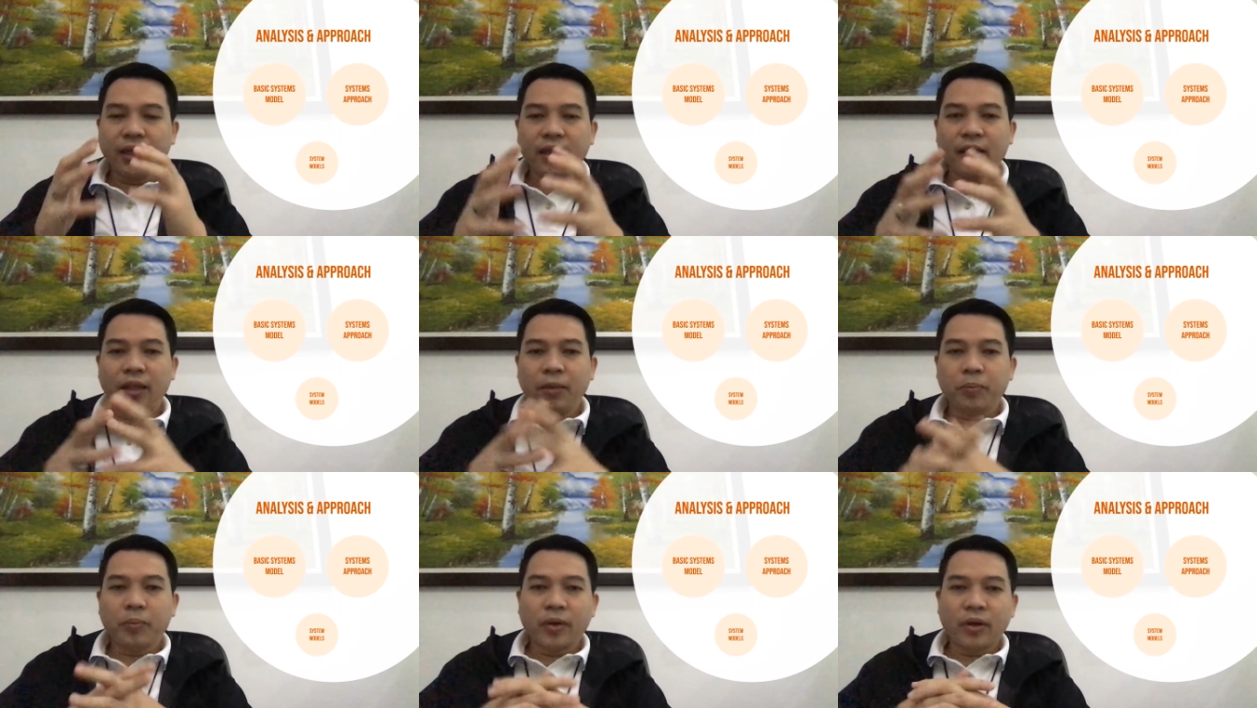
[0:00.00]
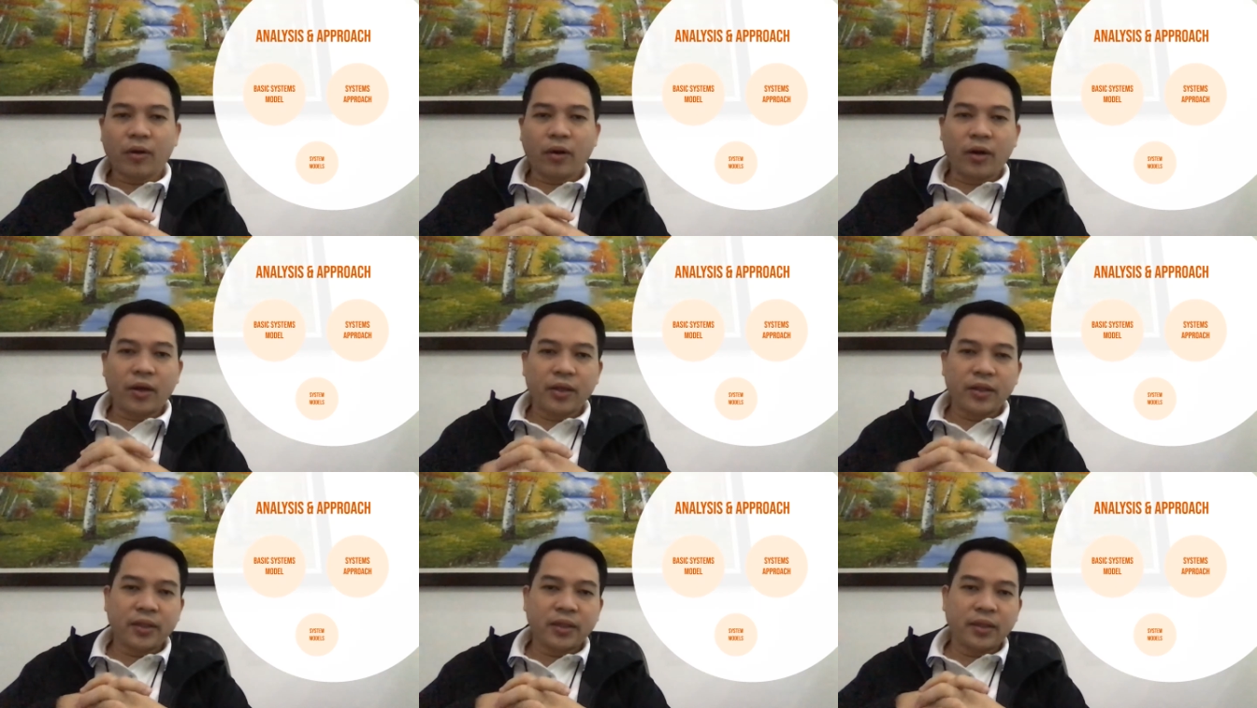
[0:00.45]
deeper
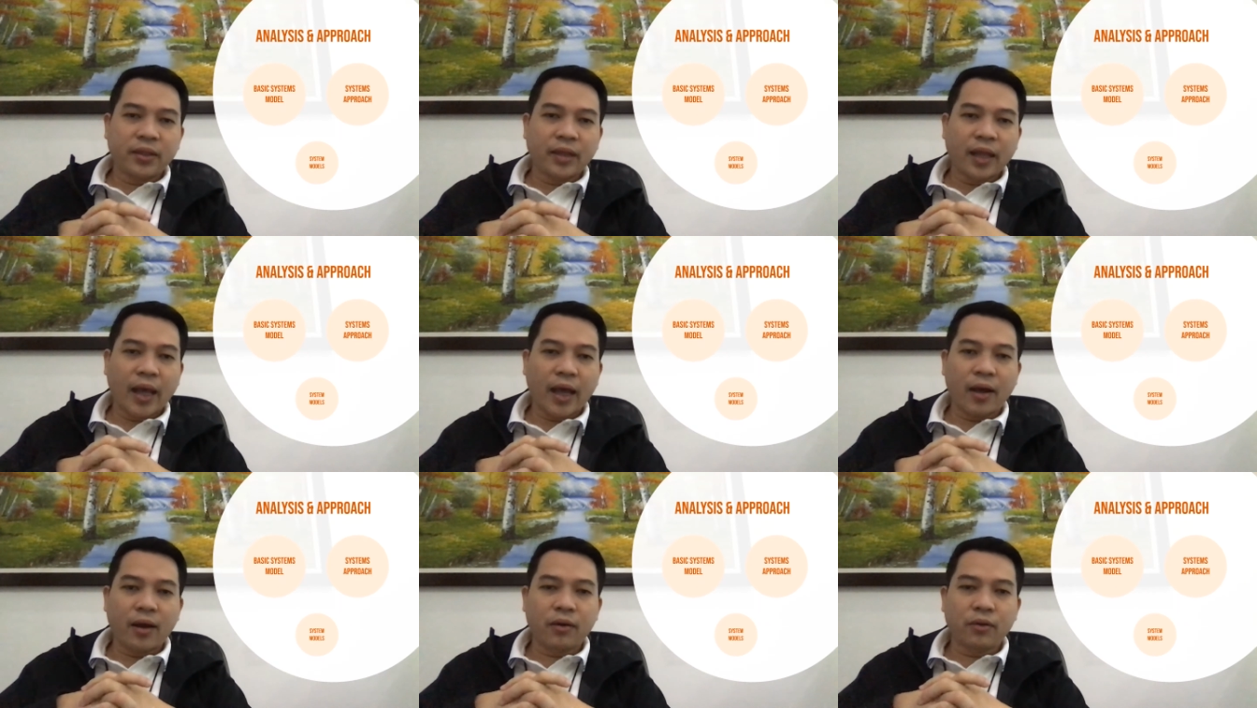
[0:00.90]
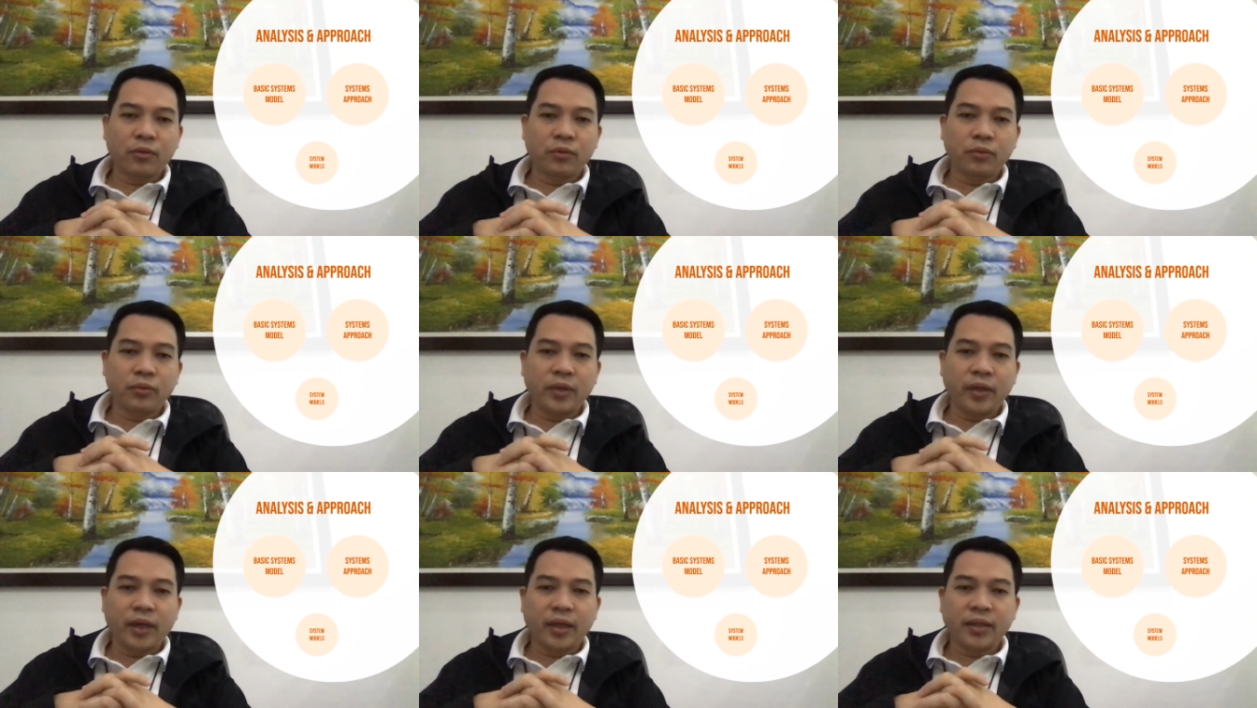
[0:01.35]
on how
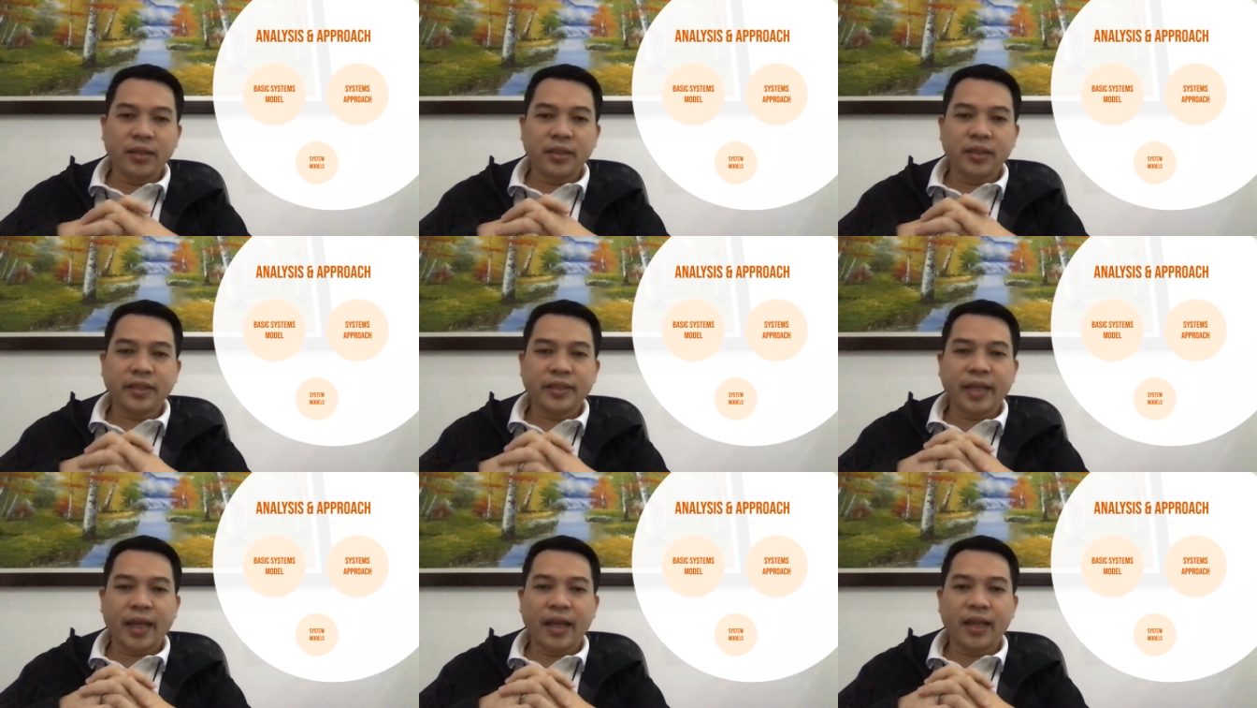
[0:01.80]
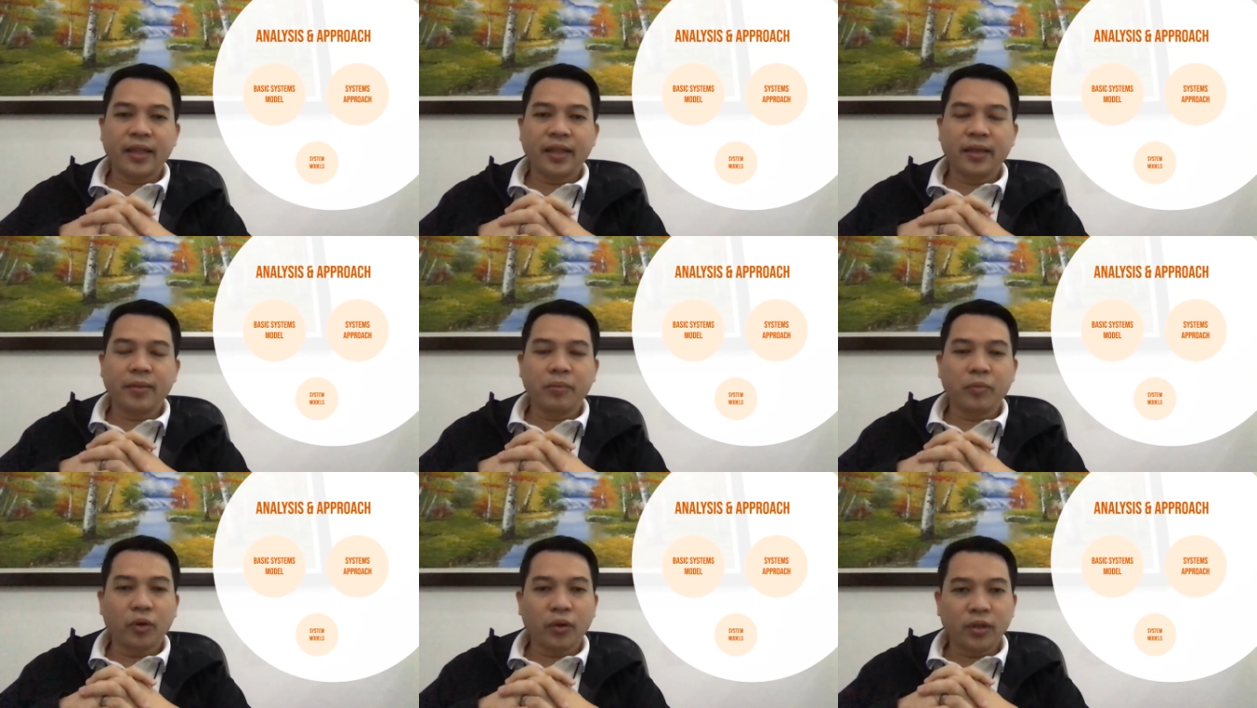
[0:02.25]
we understand the
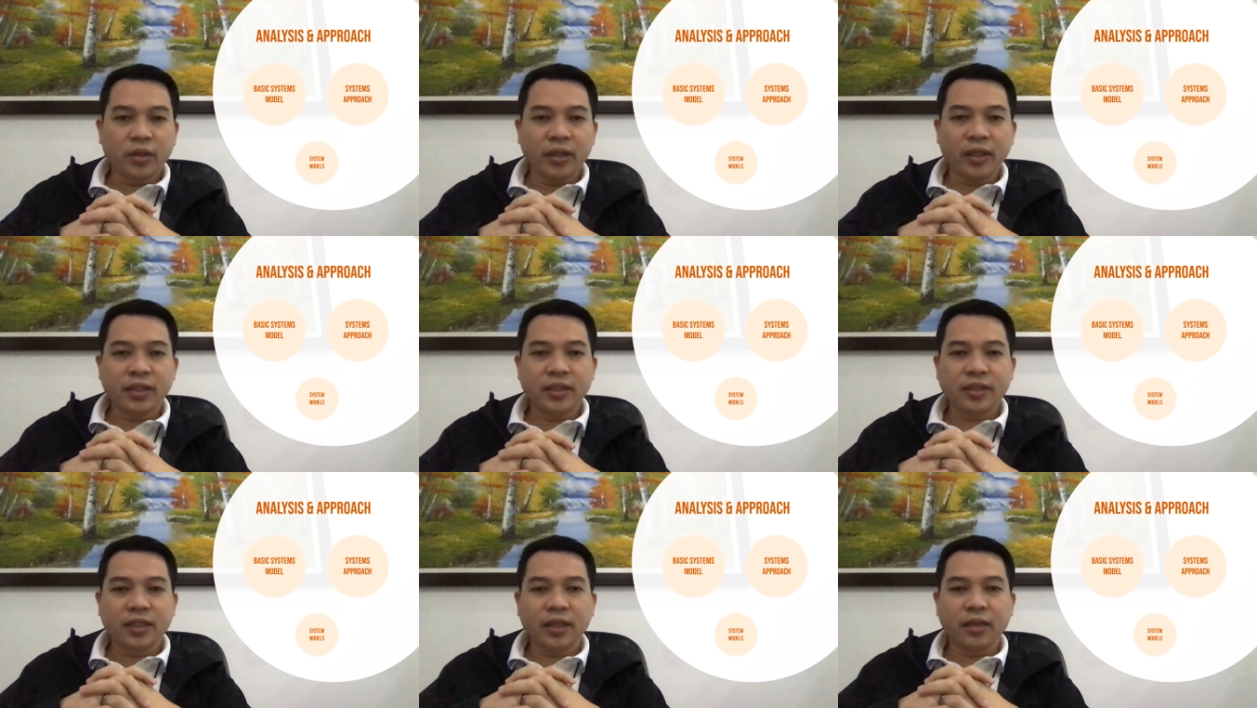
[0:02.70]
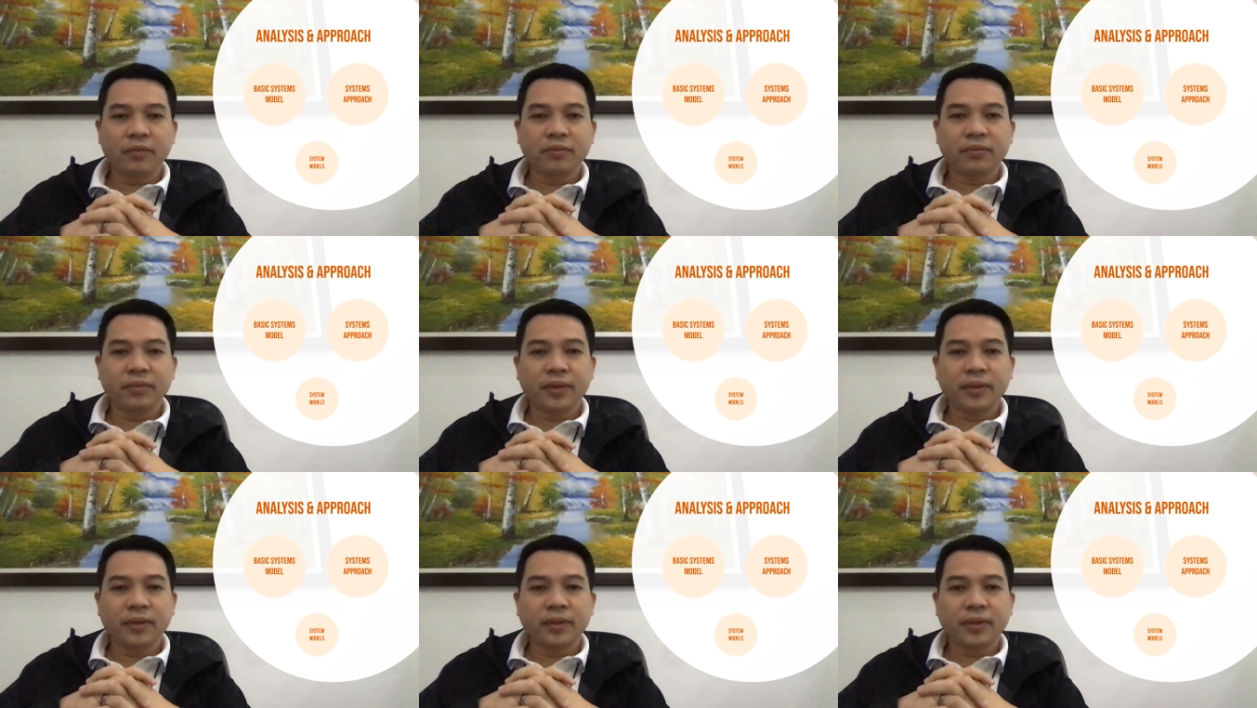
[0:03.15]
model itself,